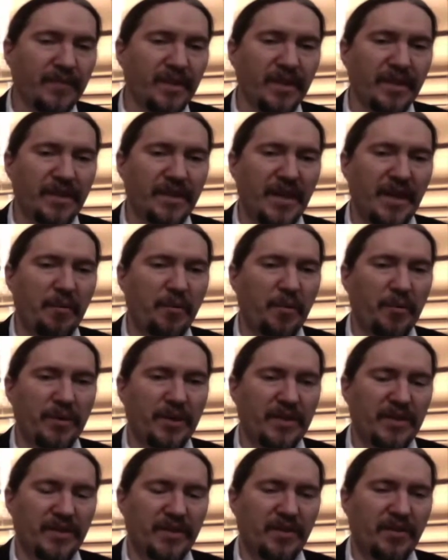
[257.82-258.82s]
they won't
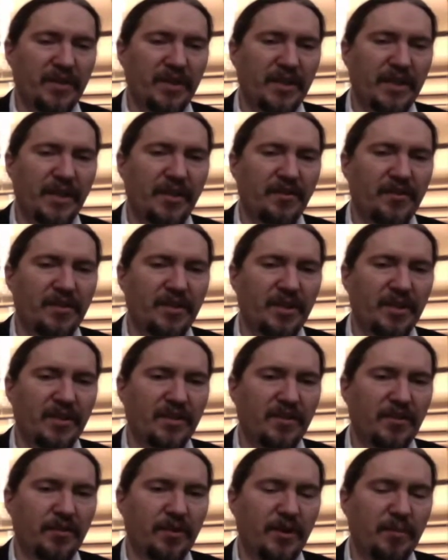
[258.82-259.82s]
necessarily let you see the
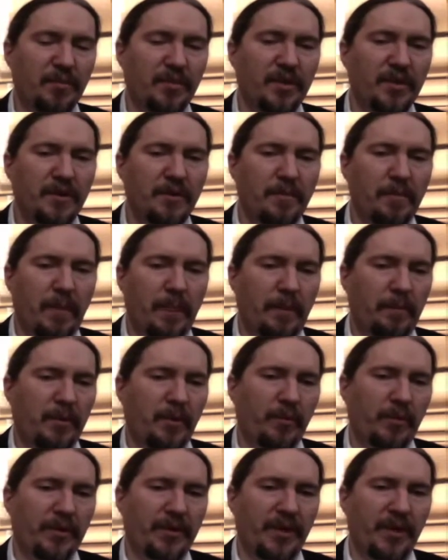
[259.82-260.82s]
script, but
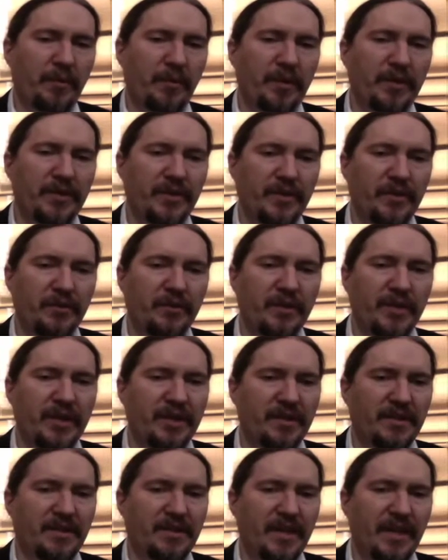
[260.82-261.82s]
what they will do
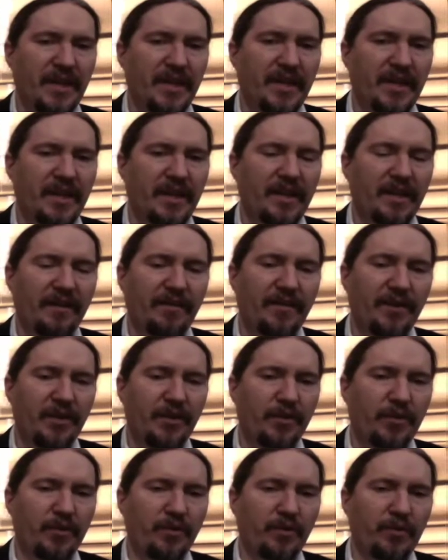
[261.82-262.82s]
is say that if
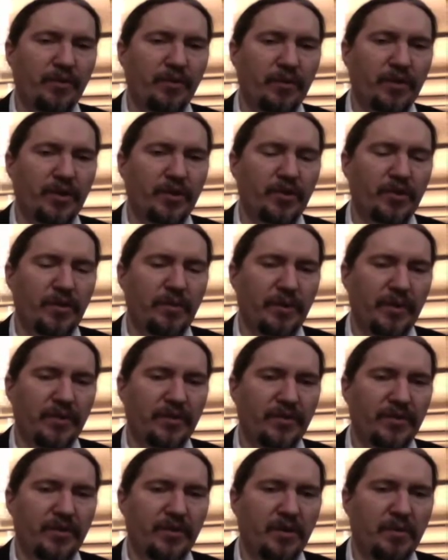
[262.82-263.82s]
you contribute a
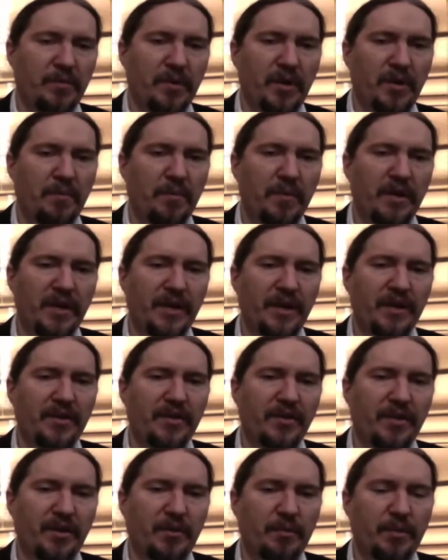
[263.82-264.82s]
certain amount of money to
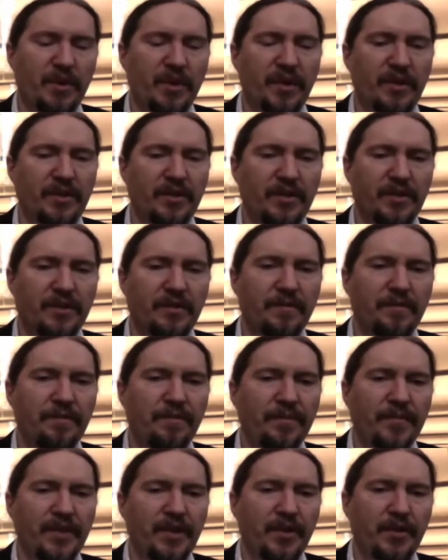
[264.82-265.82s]
their production,
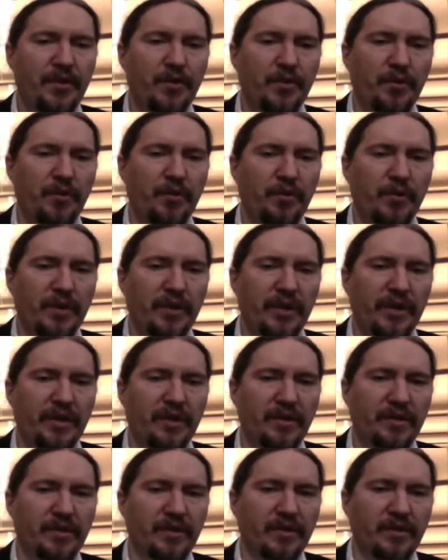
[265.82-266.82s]
you
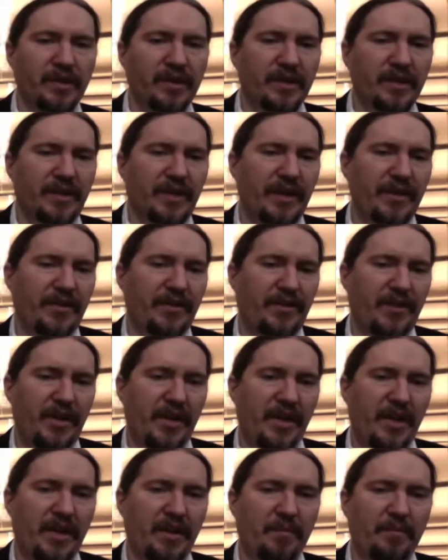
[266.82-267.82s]
will get your
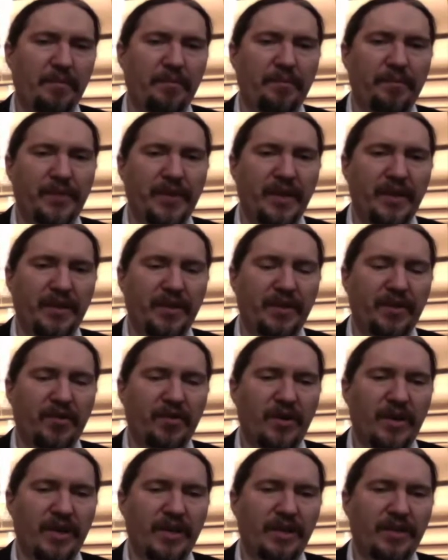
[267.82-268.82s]
name in the
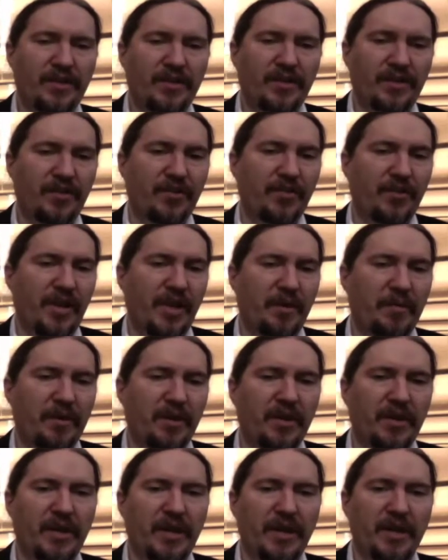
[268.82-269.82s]
credits and your name
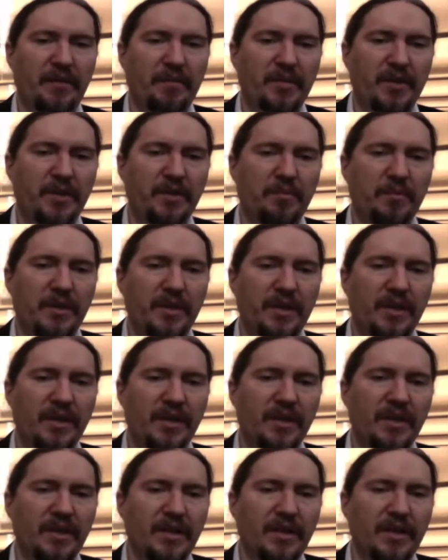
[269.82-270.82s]
on IMDb.